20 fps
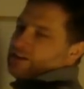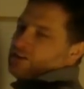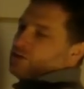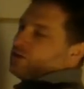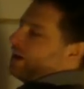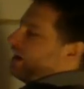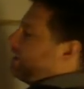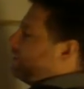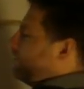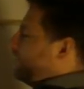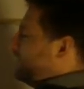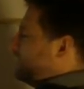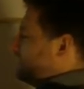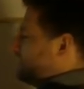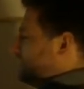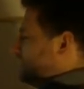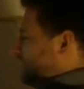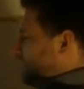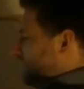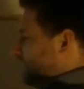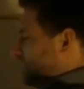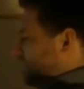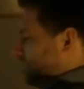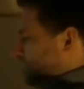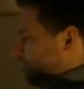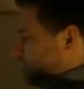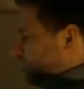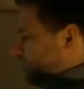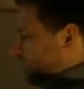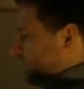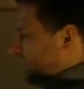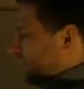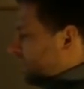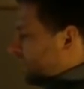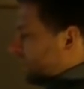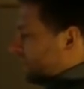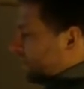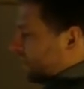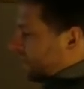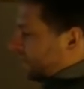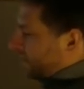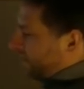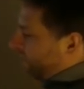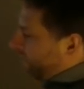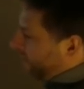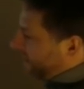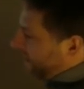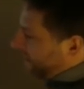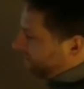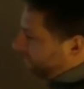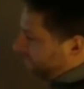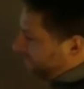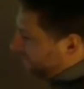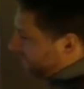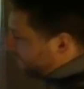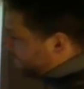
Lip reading: non-actuated state. And here you can actually see